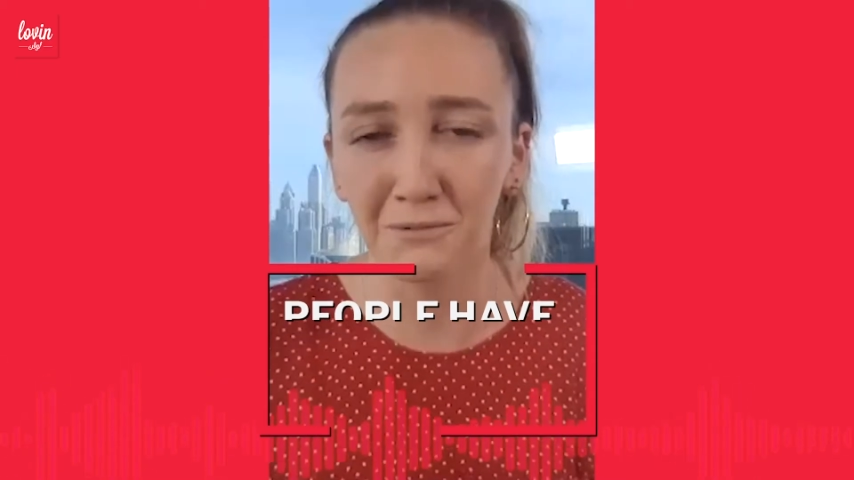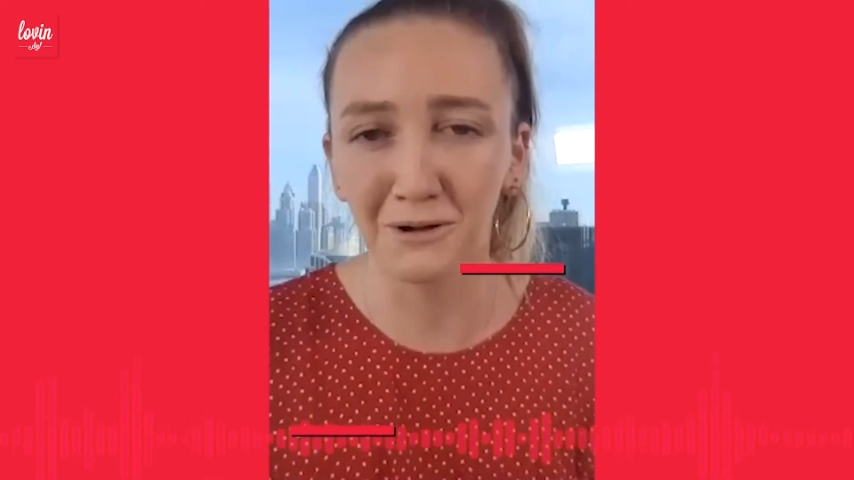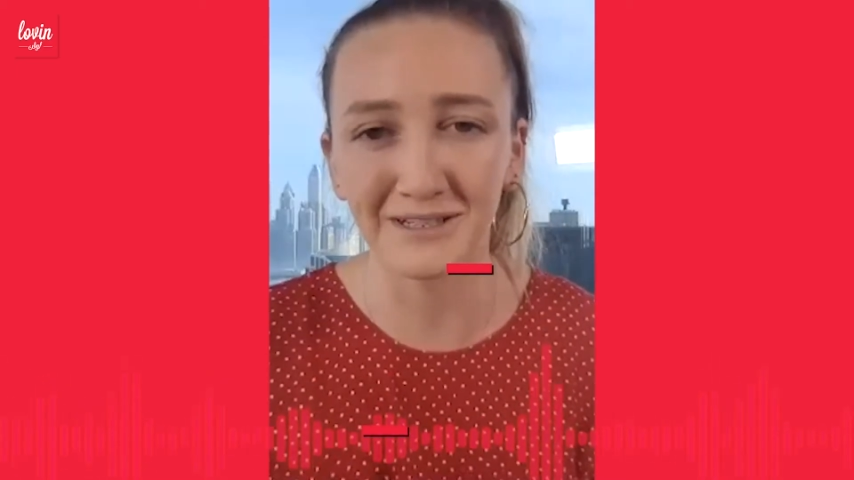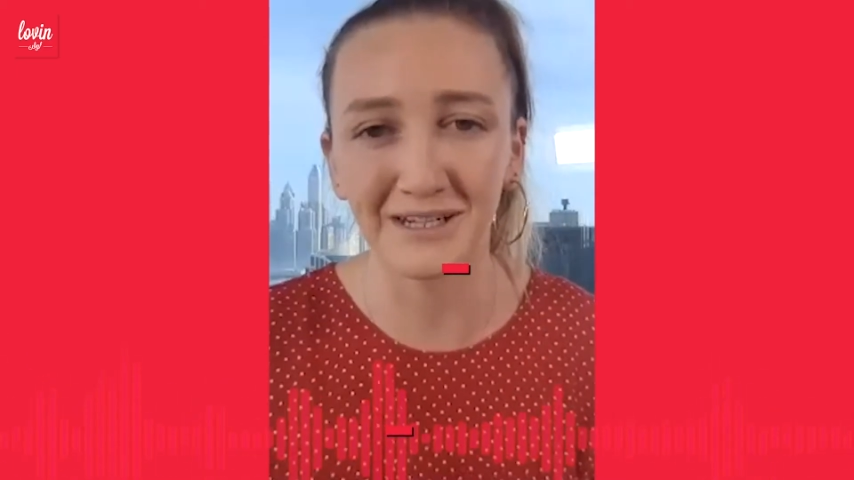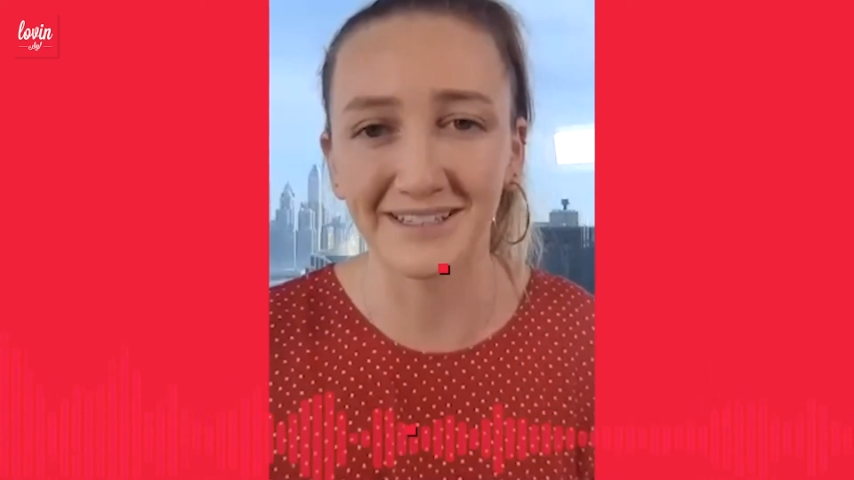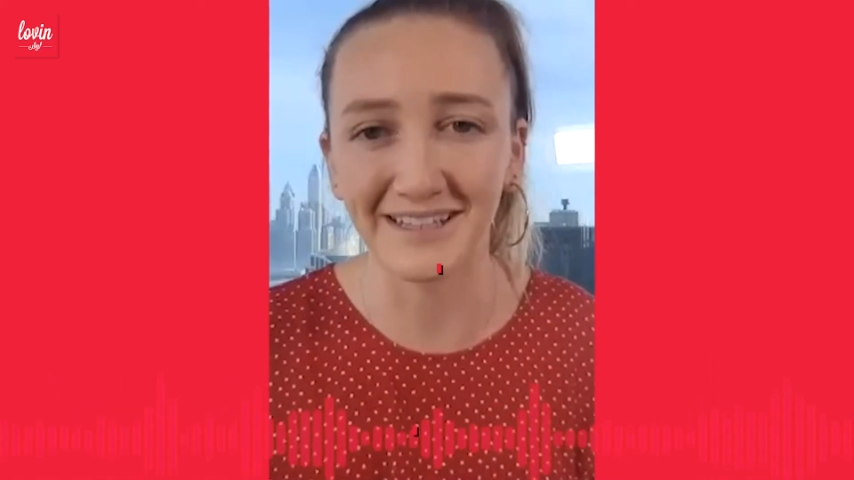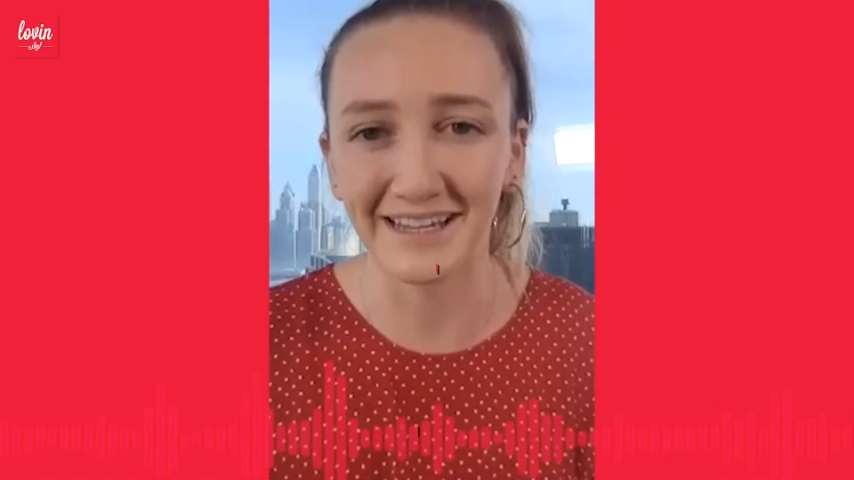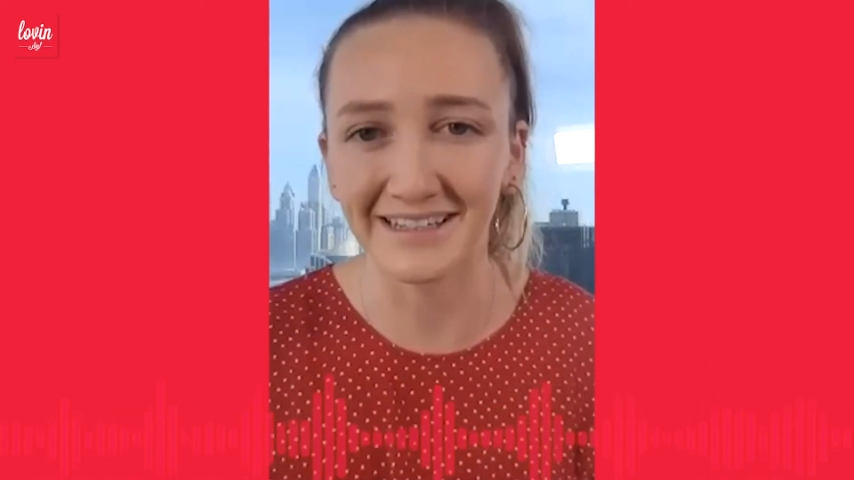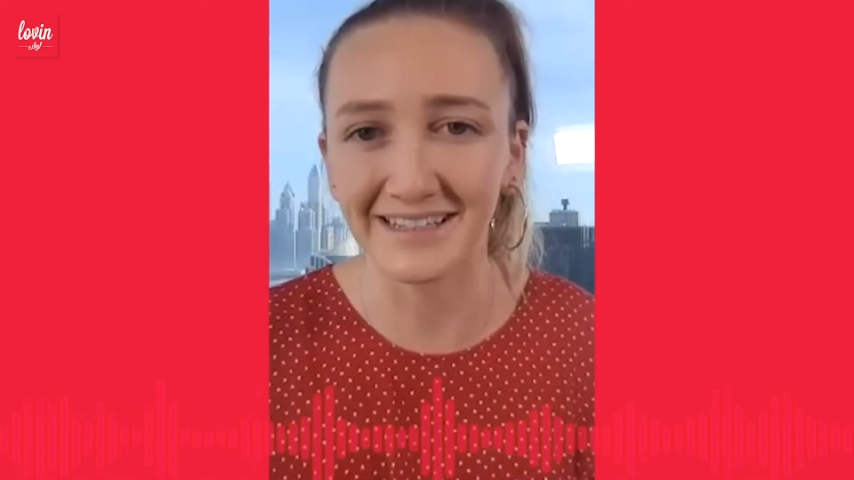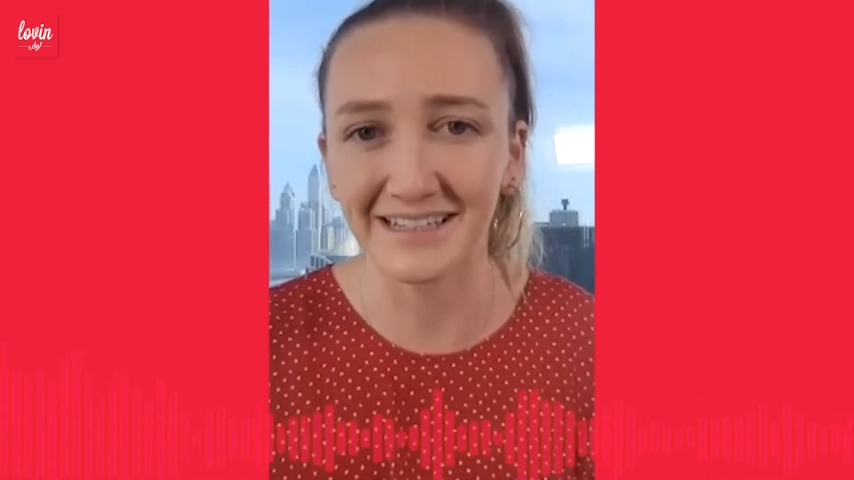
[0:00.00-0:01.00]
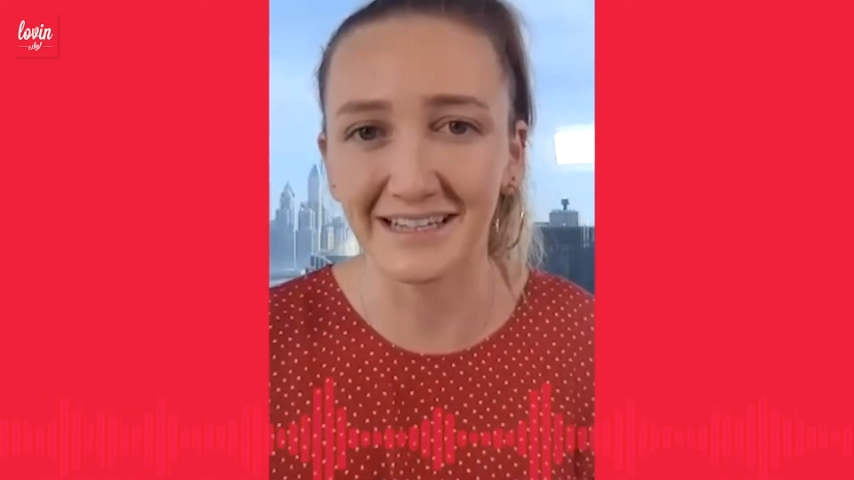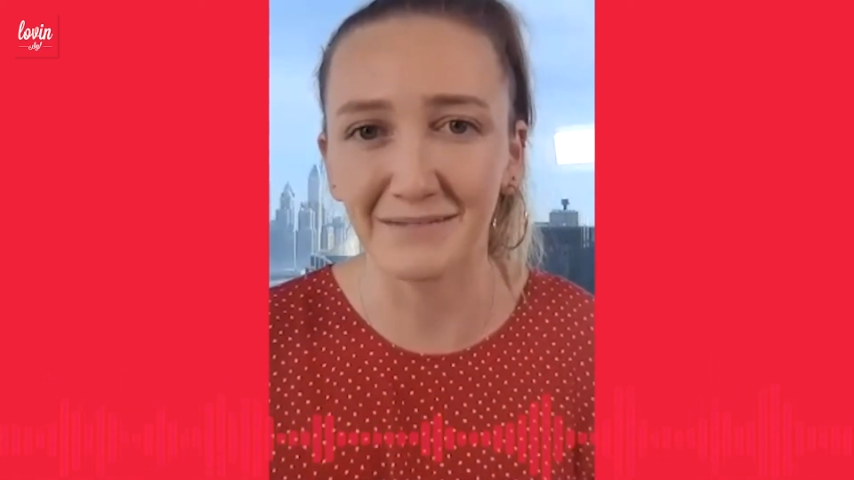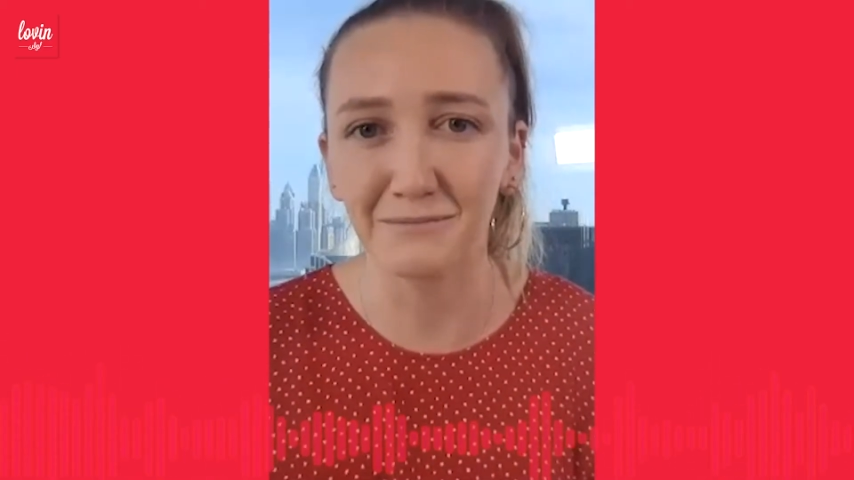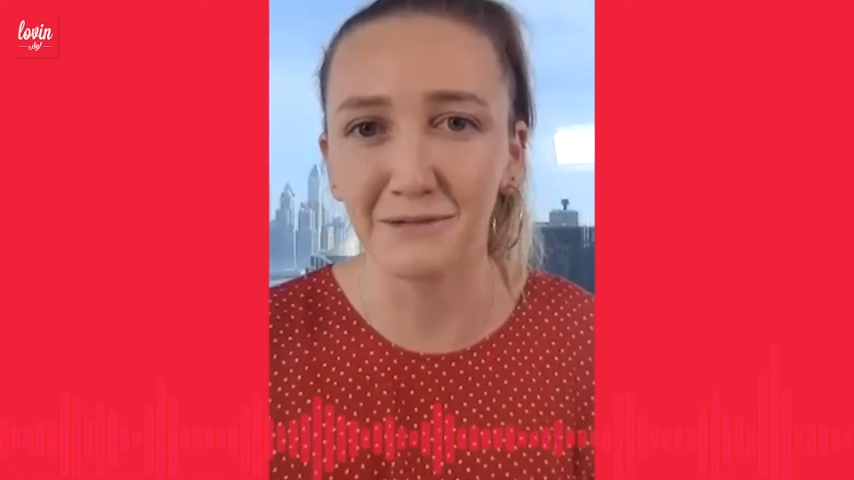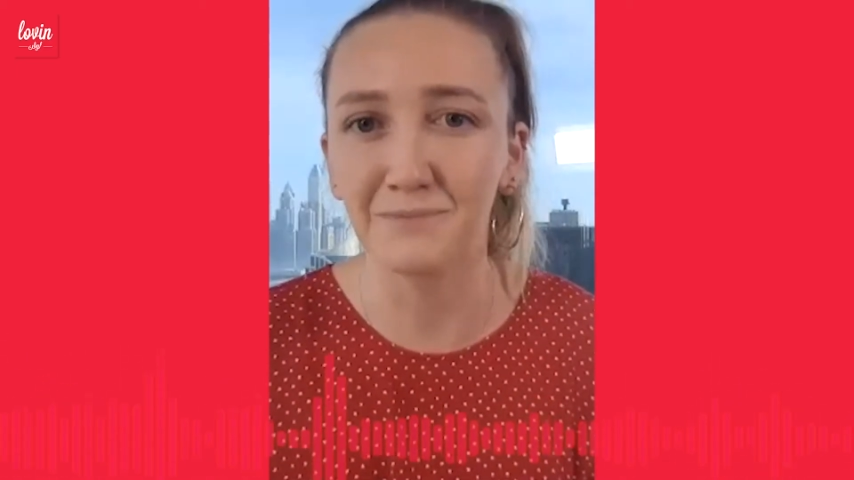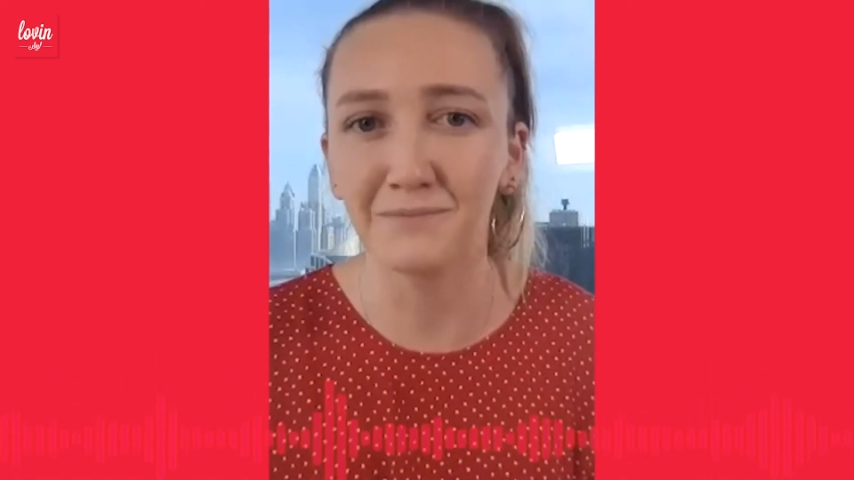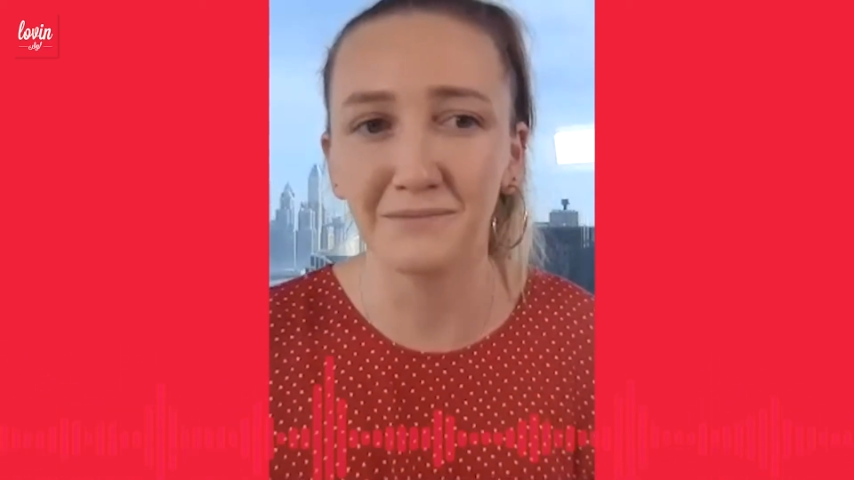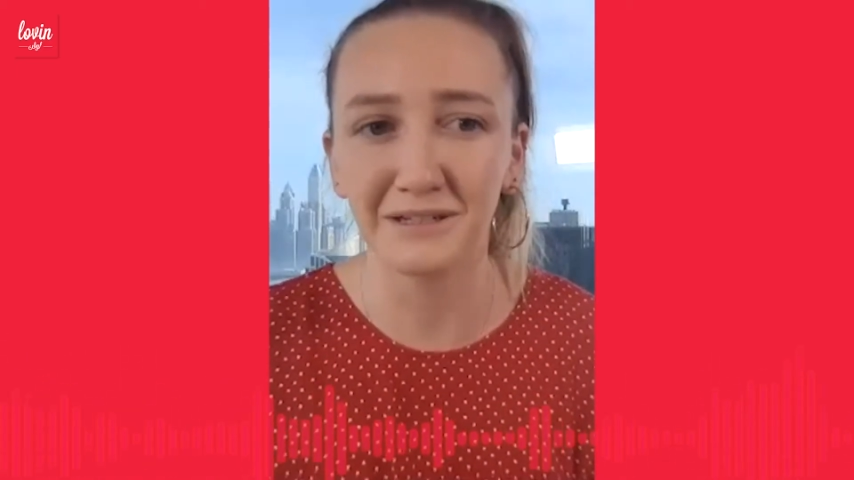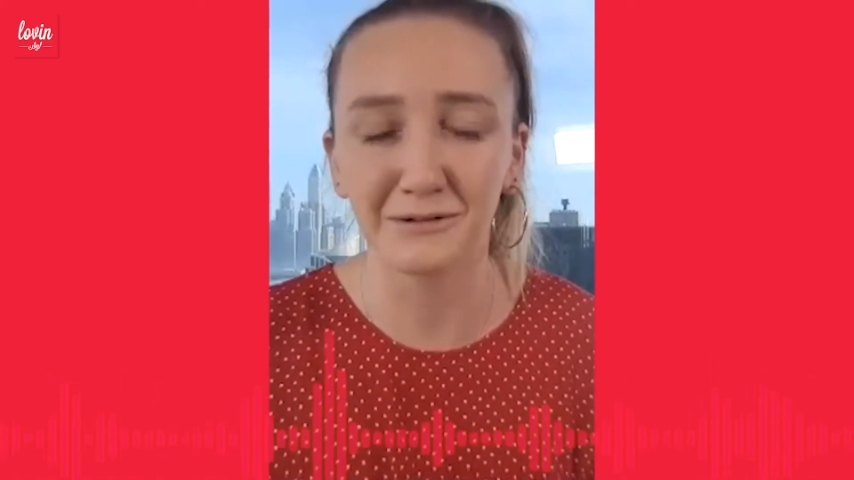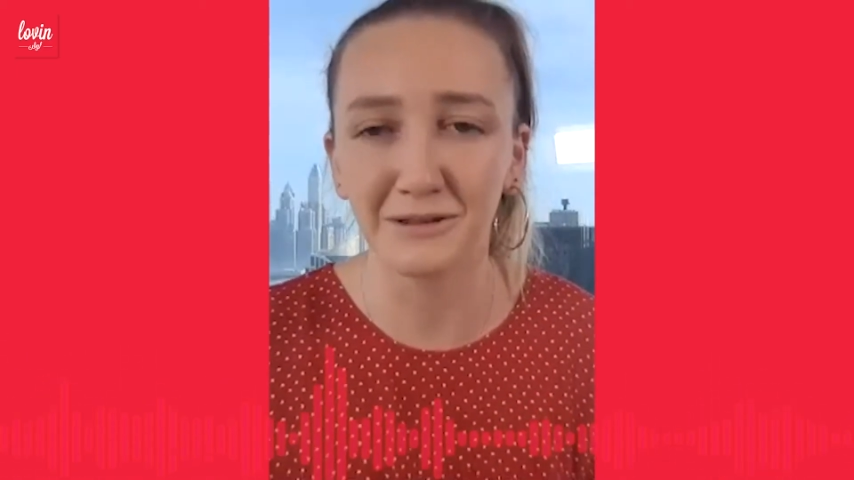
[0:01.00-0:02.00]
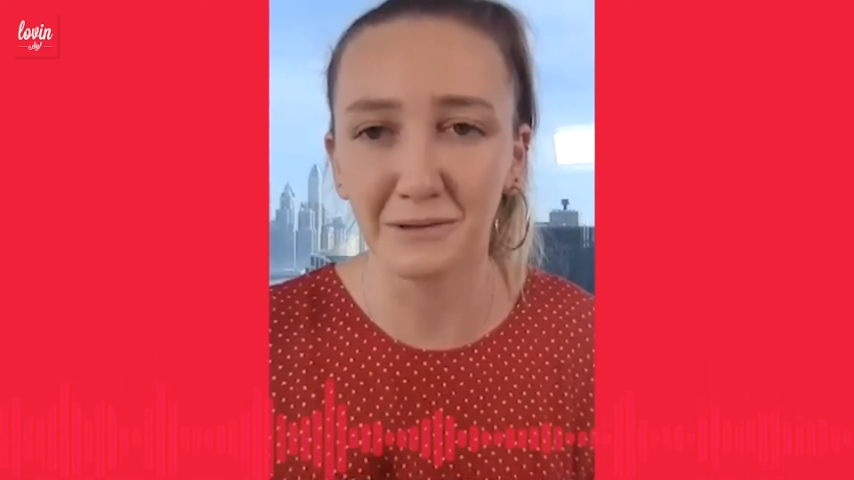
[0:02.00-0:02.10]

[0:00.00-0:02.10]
hold on a second, like we, you know,